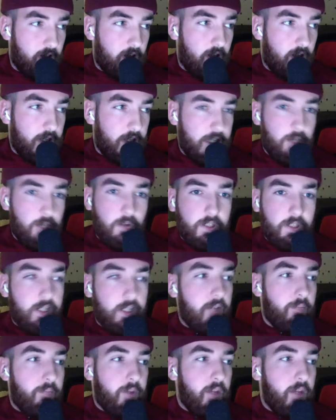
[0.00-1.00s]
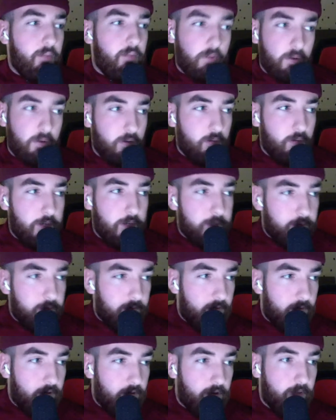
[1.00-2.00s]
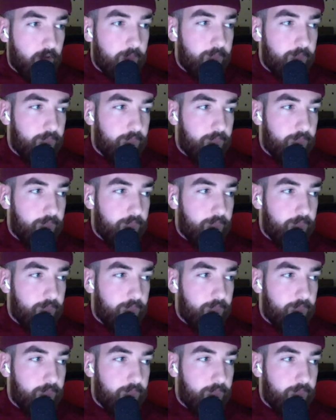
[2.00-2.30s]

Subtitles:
And these were the same people who the week before